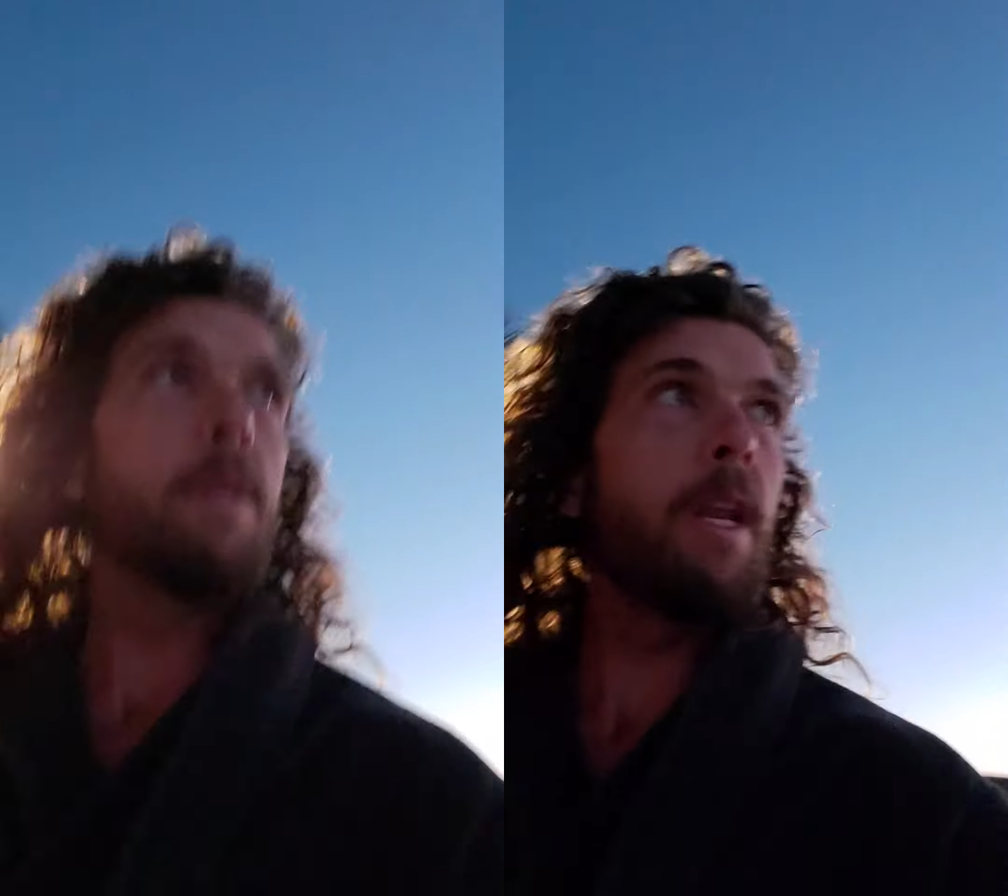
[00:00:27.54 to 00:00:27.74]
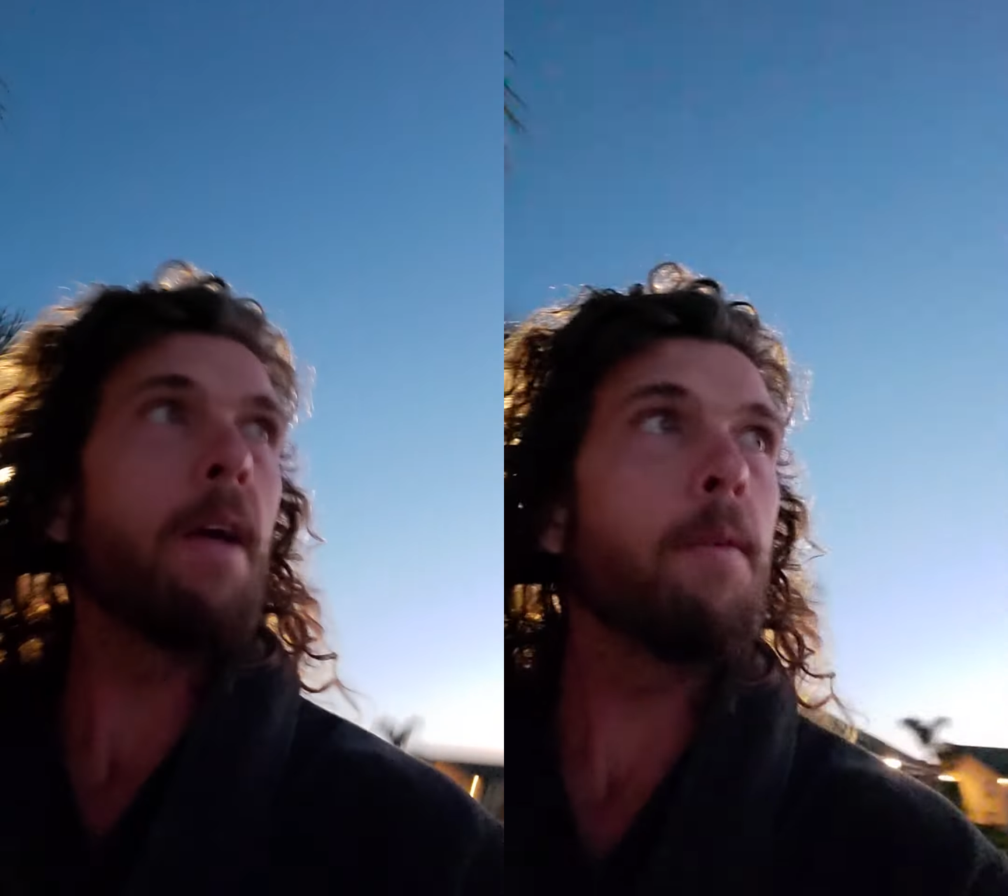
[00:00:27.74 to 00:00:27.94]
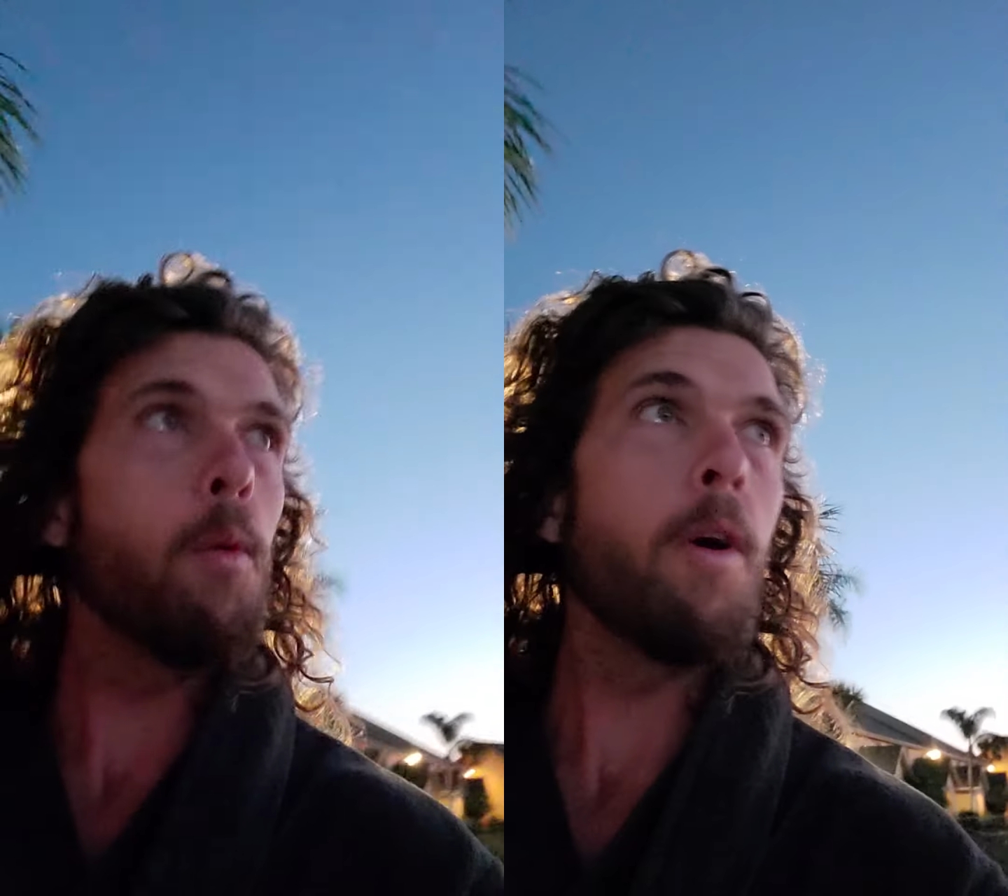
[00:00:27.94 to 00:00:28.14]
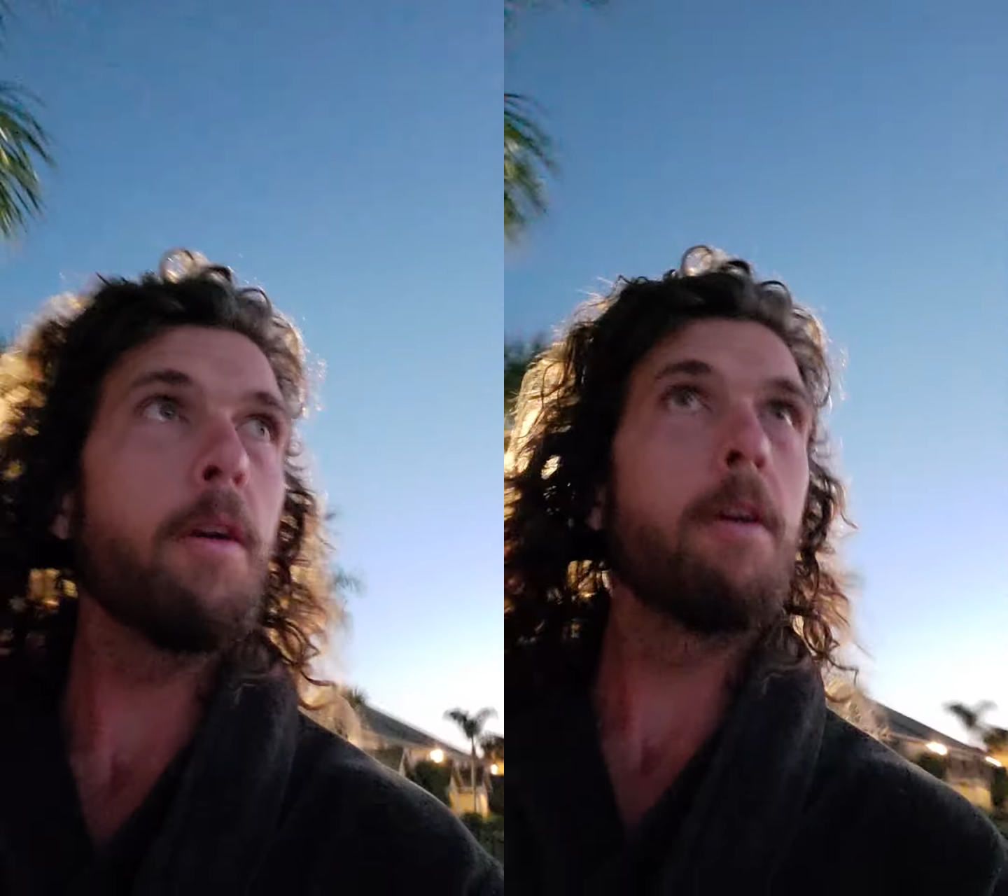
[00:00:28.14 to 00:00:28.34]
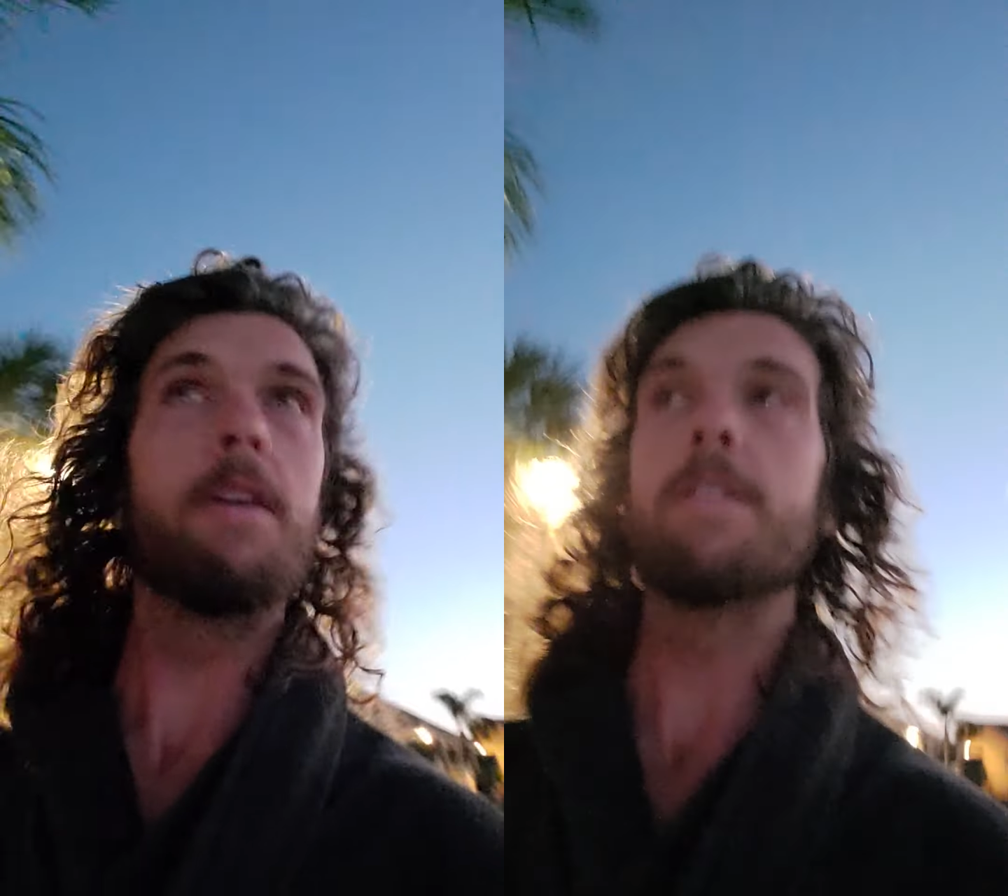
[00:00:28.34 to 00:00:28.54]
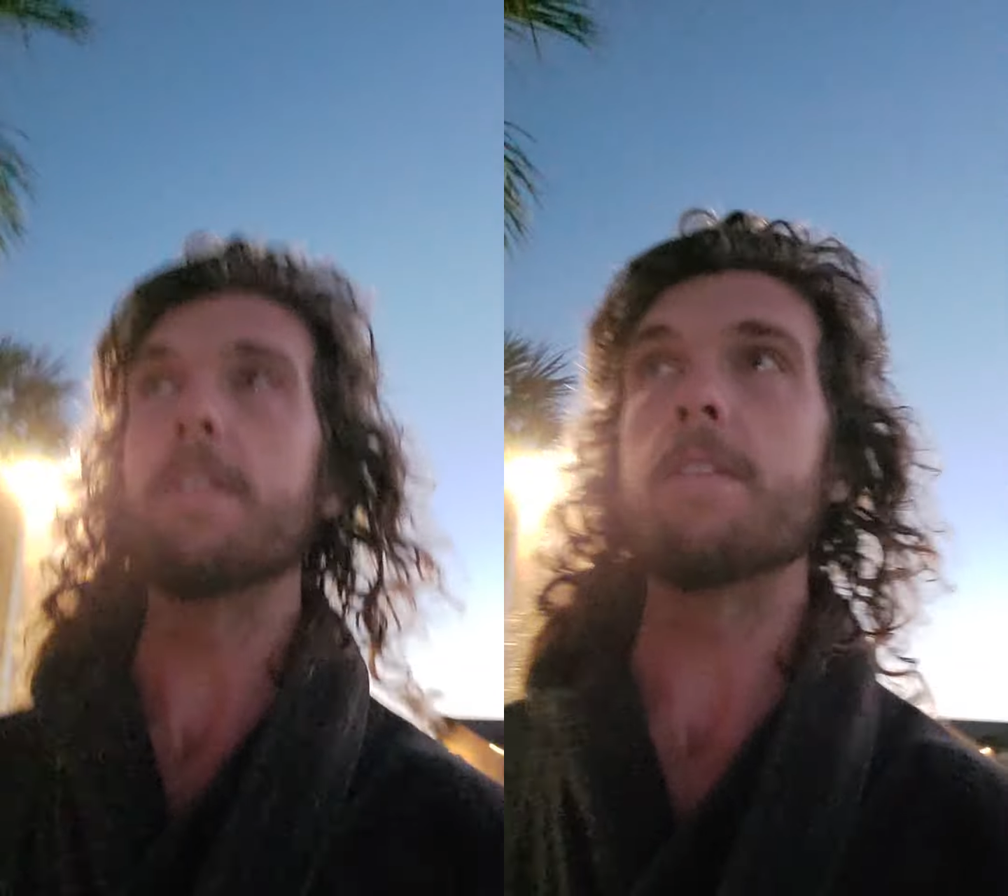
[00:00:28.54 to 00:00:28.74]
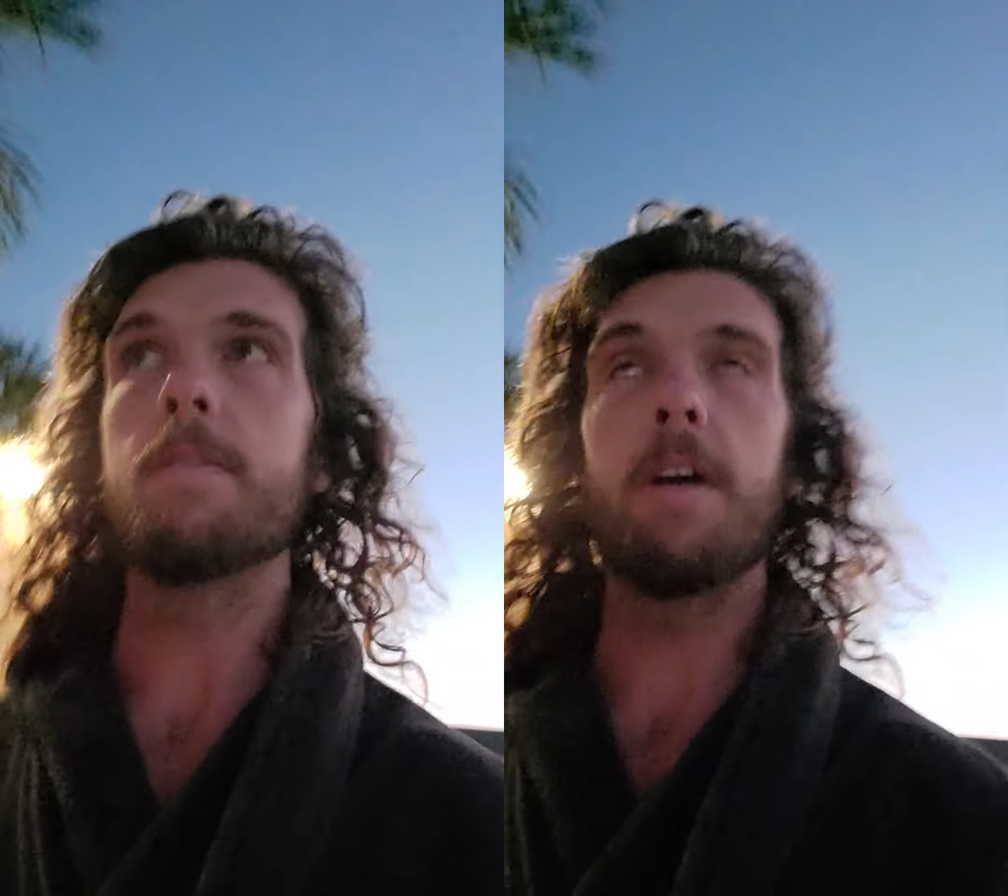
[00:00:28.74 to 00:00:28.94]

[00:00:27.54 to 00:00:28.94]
And I've been walking around since